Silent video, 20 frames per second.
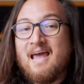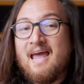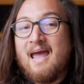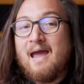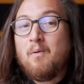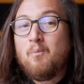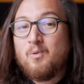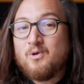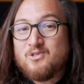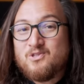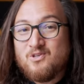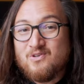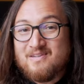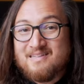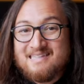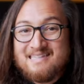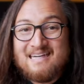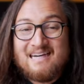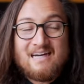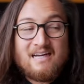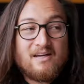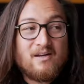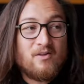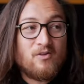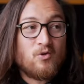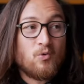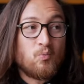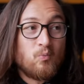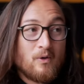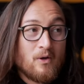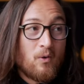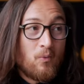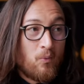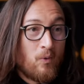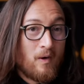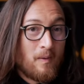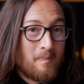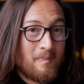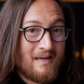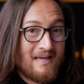and once you're done, the real
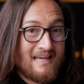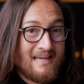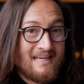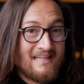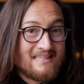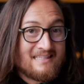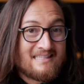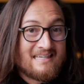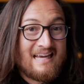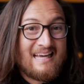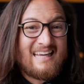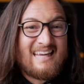work begins,